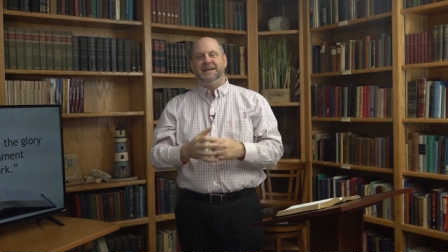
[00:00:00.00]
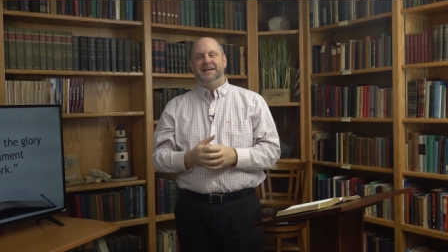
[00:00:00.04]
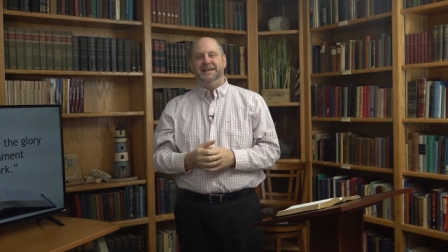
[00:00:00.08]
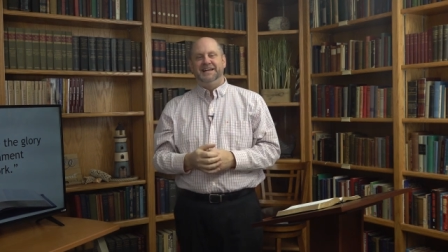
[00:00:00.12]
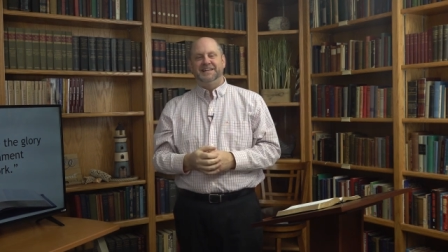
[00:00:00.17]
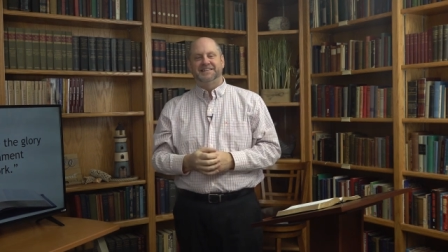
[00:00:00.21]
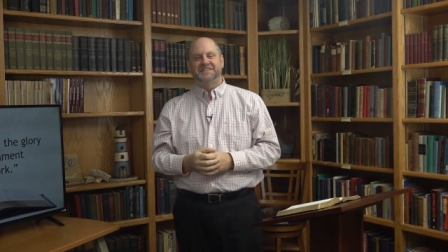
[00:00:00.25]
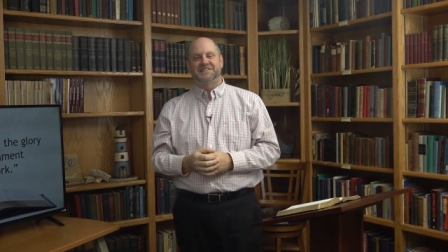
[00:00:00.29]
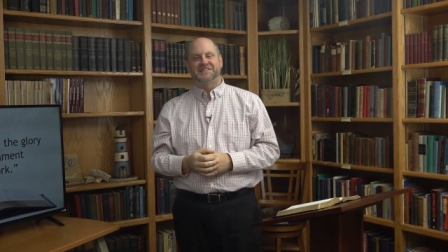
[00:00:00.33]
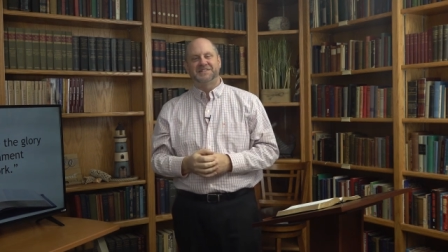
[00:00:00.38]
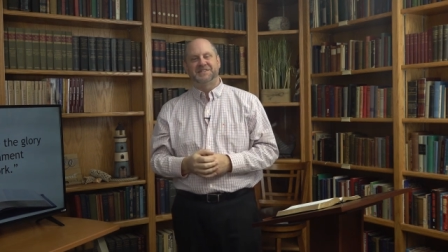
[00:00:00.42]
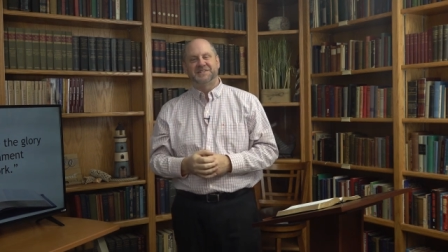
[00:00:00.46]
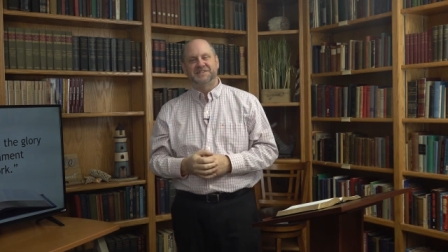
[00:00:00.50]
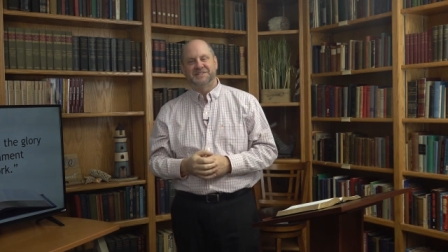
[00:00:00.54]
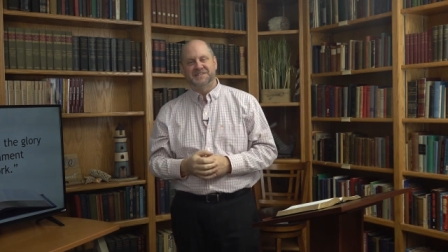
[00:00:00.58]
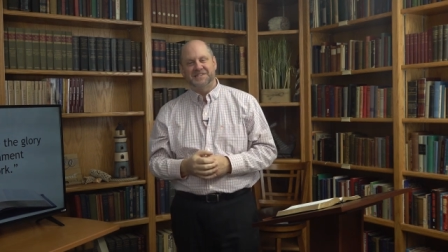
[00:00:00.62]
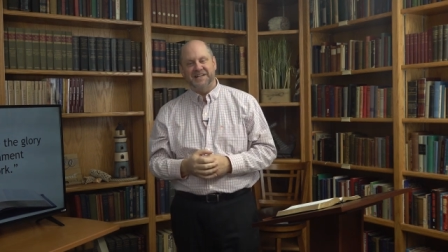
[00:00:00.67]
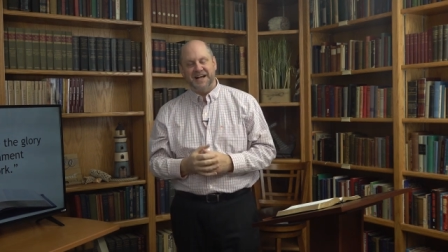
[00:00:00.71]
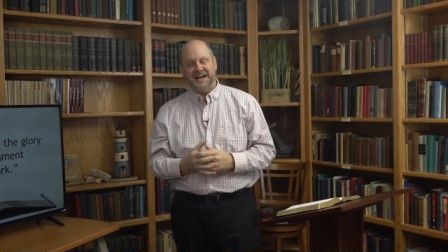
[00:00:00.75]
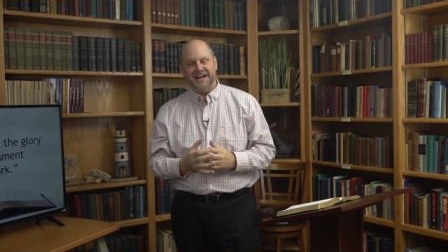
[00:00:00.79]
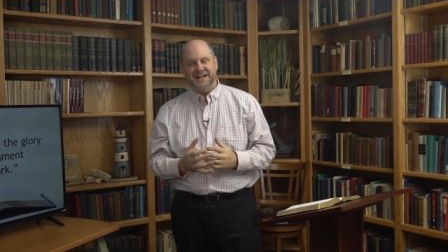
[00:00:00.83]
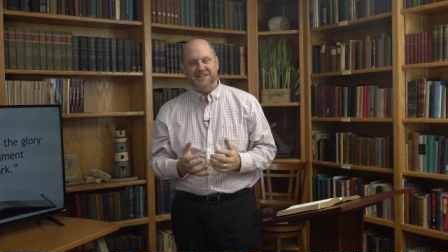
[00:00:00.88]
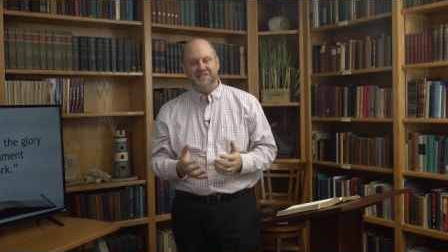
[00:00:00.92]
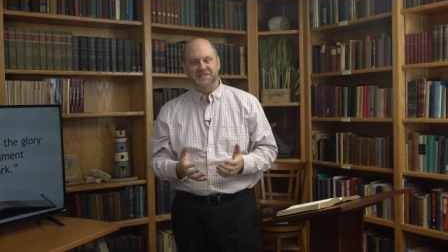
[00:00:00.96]
Its
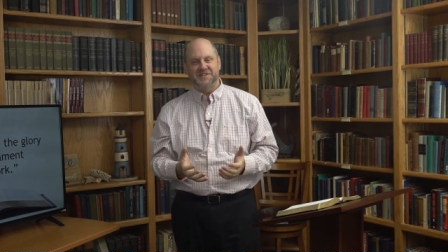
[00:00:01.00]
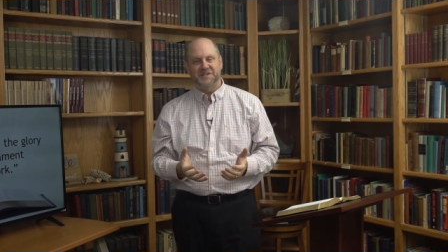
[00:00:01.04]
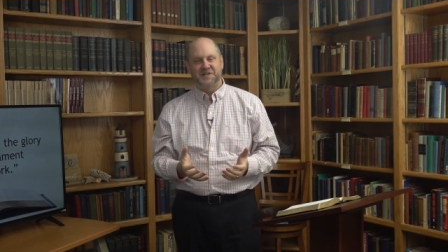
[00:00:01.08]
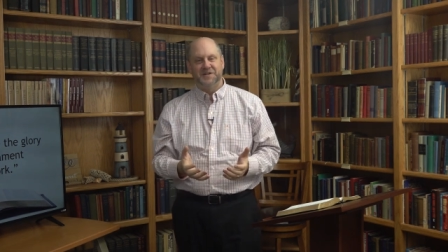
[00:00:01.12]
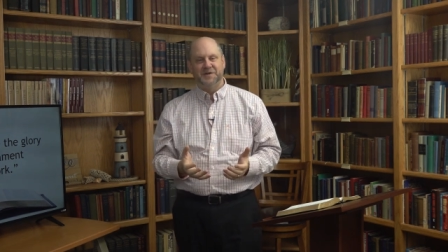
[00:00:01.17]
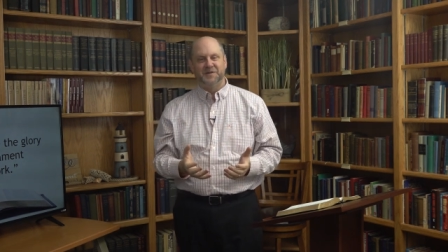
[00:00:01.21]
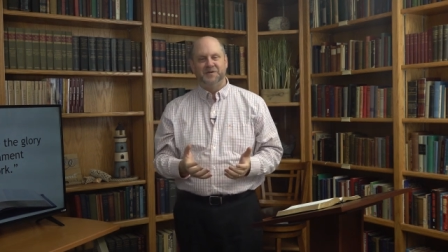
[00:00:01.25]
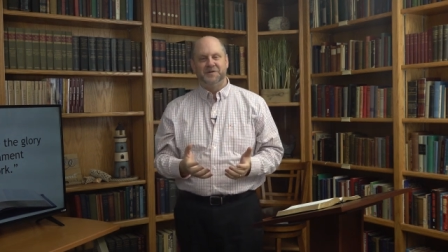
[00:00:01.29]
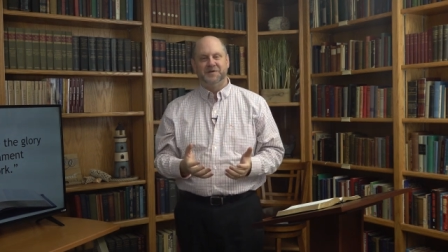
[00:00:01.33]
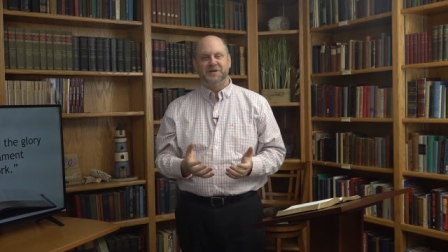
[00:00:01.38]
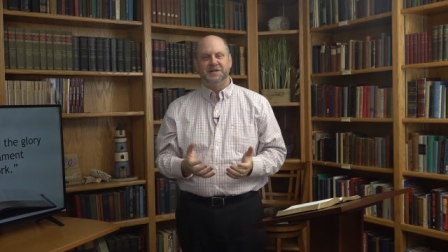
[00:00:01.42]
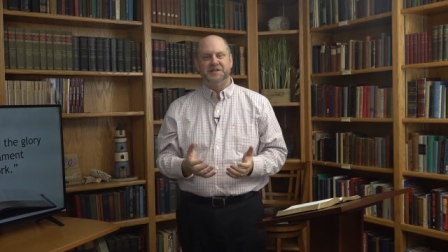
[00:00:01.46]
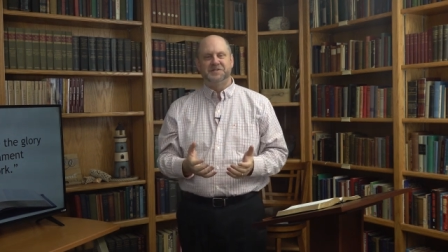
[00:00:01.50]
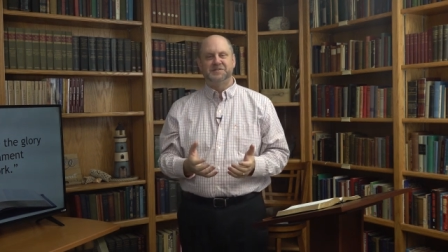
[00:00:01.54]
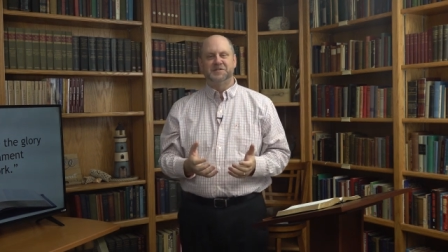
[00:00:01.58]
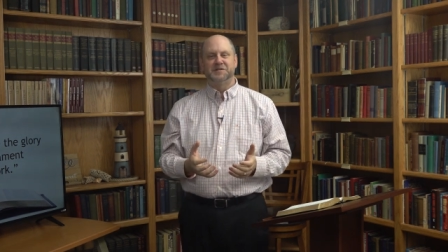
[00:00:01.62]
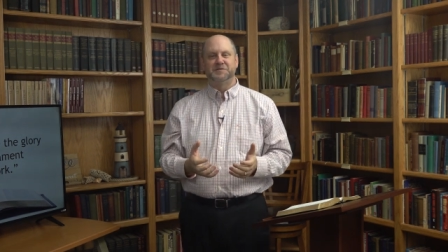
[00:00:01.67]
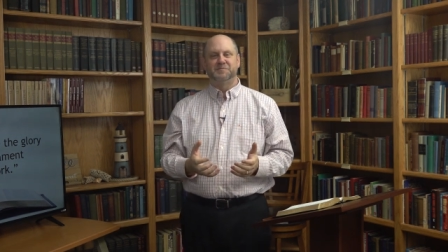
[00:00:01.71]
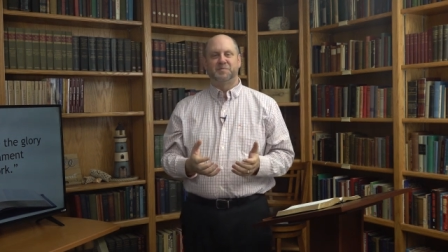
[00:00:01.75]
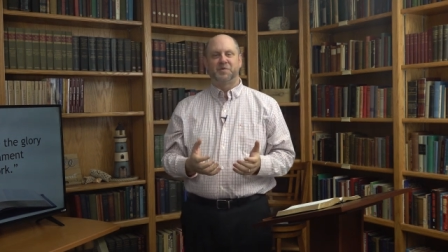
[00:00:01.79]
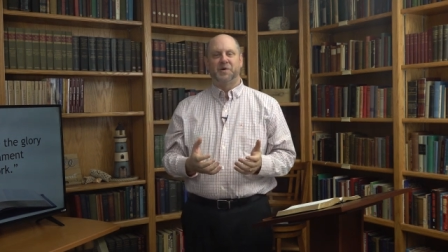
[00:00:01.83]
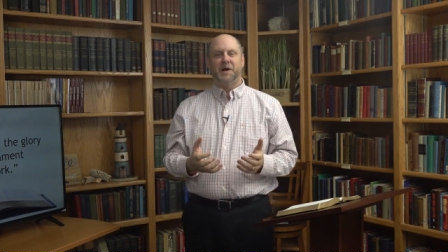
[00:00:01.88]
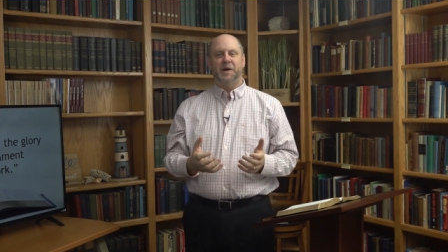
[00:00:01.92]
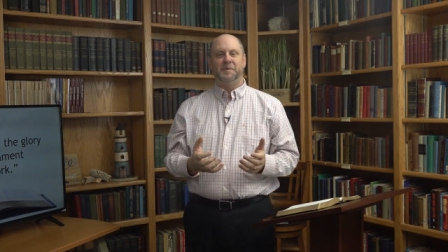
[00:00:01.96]
size, though,
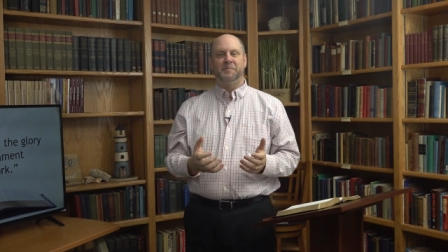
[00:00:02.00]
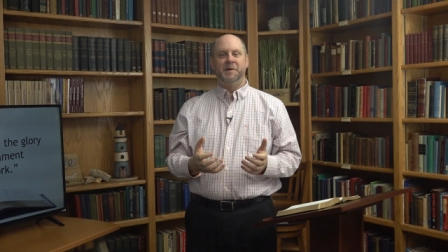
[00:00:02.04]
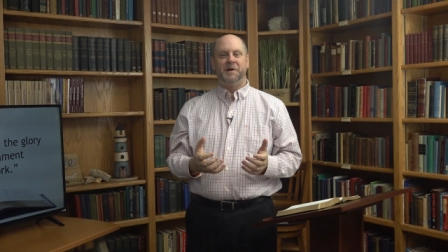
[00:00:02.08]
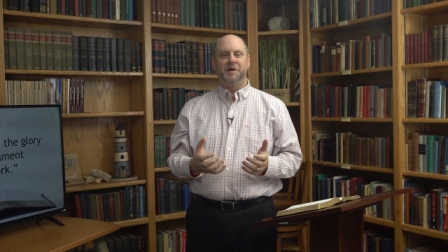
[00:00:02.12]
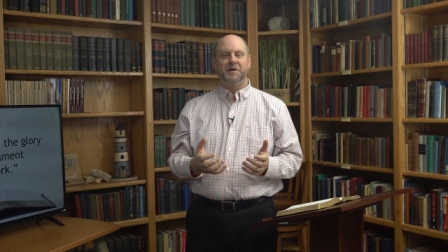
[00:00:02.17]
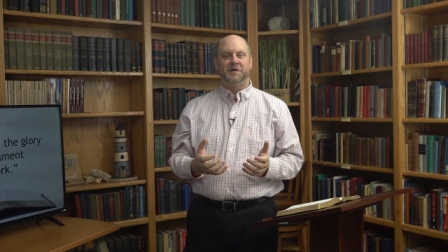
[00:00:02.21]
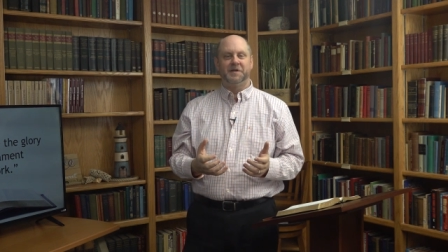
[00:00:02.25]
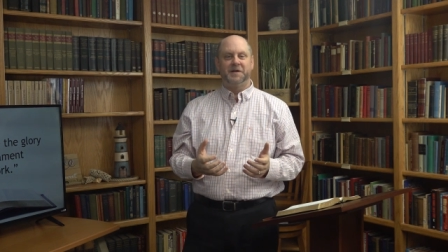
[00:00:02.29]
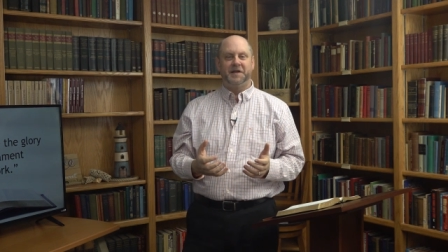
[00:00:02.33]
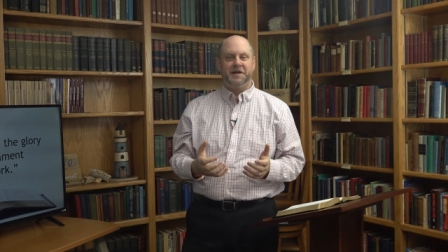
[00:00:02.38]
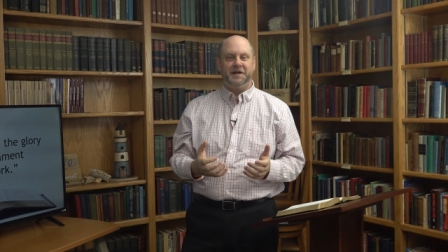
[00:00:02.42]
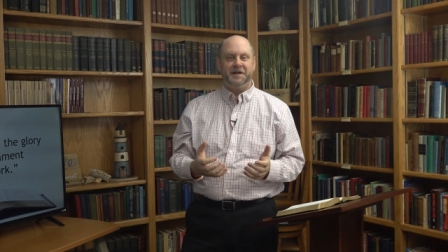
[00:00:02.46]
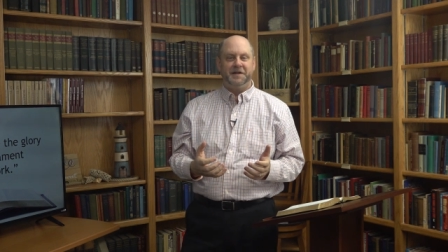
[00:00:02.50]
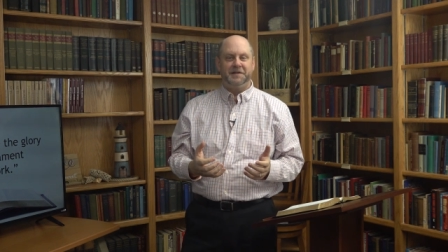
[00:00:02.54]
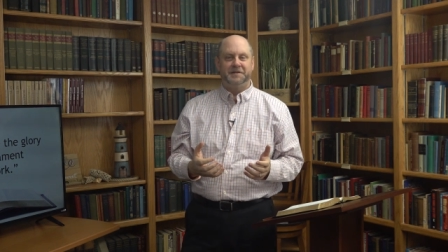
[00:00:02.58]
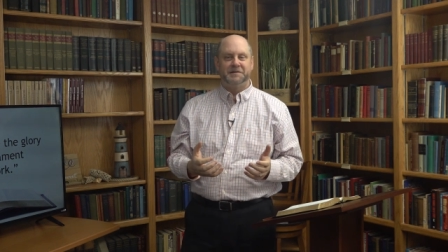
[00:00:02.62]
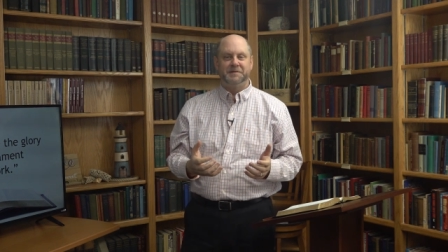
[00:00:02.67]
isn't primarily